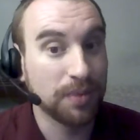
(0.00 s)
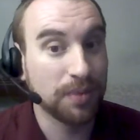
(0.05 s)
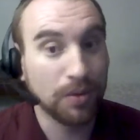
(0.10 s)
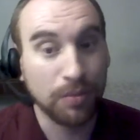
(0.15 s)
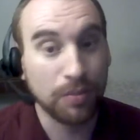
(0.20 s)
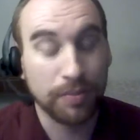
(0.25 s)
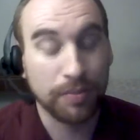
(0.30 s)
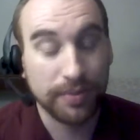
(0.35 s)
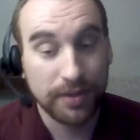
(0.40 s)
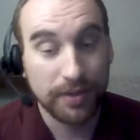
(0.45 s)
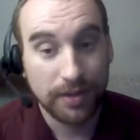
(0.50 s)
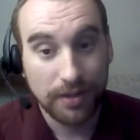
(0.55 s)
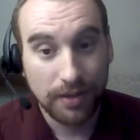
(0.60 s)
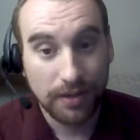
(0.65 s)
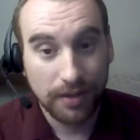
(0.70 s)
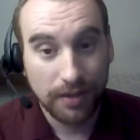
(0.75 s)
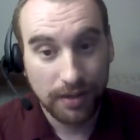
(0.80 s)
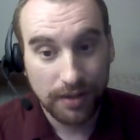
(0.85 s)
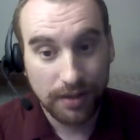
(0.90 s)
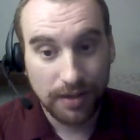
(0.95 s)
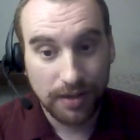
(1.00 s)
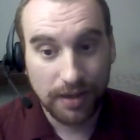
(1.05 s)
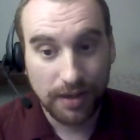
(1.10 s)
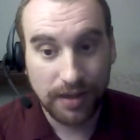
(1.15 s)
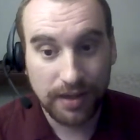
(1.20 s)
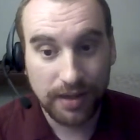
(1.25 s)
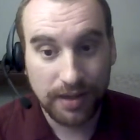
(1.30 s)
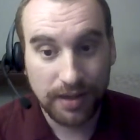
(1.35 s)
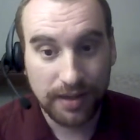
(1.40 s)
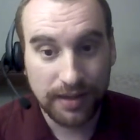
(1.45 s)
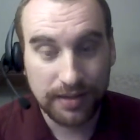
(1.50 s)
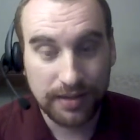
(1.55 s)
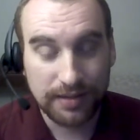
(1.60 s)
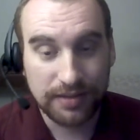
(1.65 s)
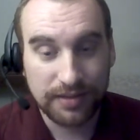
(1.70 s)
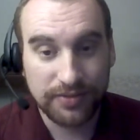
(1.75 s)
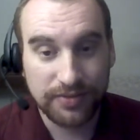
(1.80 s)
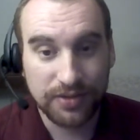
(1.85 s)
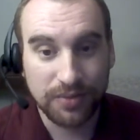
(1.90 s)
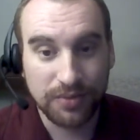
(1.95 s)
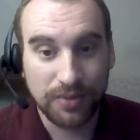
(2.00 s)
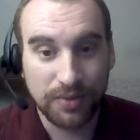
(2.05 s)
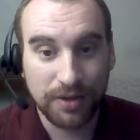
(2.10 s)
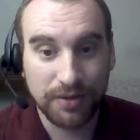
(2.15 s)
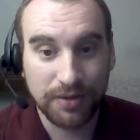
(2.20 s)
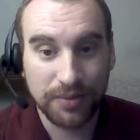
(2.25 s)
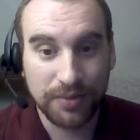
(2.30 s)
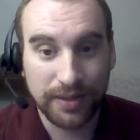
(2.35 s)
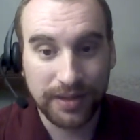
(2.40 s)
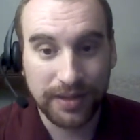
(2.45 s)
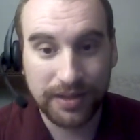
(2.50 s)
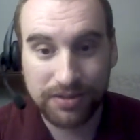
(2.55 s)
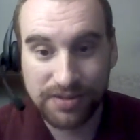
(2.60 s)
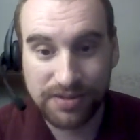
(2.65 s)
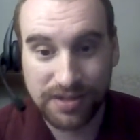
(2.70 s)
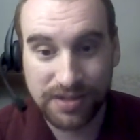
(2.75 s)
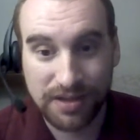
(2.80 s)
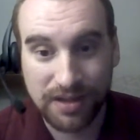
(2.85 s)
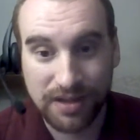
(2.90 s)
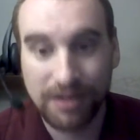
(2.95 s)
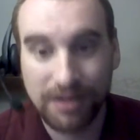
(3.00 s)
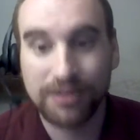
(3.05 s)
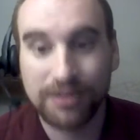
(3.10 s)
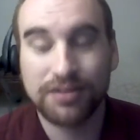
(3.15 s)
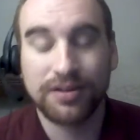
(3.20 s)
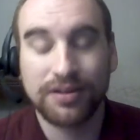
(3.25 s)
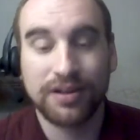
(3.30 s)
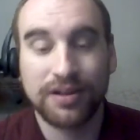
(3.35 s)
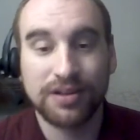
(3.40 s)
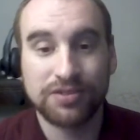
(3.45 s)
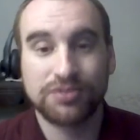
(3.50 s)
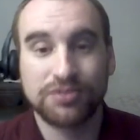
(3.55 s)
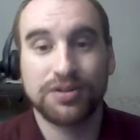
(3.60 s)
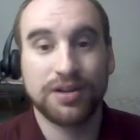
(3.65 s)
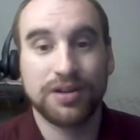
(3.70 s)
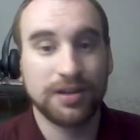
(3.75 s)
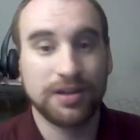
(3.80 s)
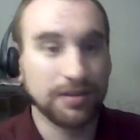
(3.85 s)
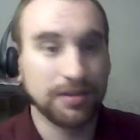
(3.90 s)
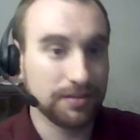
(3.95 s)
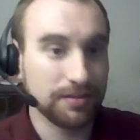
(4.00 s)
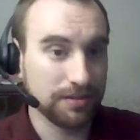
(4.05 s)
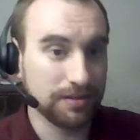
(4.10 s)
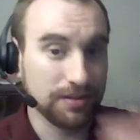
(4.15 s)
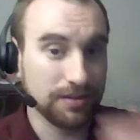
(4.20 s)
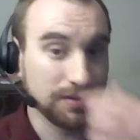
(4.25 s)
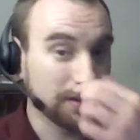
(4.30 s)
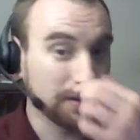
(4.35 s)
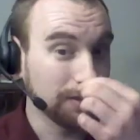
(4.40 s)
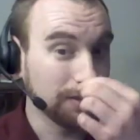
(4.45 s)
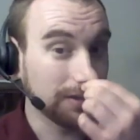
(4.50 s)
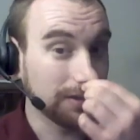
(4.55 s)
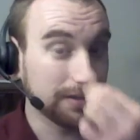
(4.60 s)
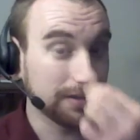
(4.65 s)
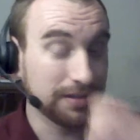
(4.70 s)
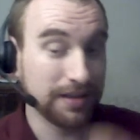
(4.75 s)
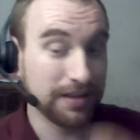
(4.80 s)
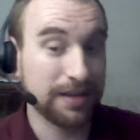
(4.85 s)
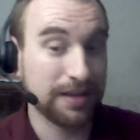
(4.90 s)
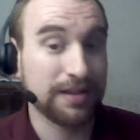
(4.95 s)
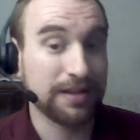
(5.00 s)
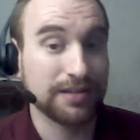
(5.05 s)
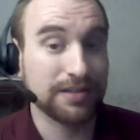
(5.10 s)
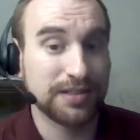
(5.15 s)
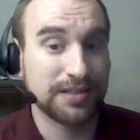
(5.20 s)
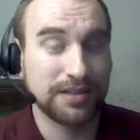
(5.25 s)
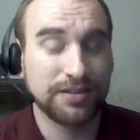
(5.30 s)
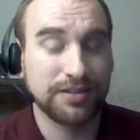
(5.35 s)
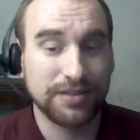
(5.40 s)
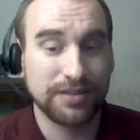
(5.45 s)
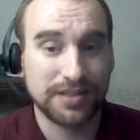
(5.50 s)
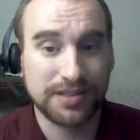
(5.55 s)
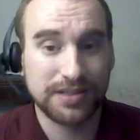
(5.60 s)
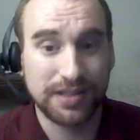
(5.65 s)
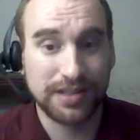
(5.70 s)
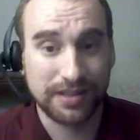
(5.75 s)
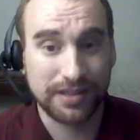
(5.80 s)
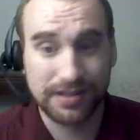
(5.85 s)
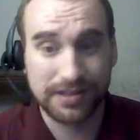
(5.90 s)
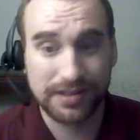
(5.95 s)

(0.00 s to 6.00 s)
Pope. And if you want a really interesting character in history, you look to Alexander VI.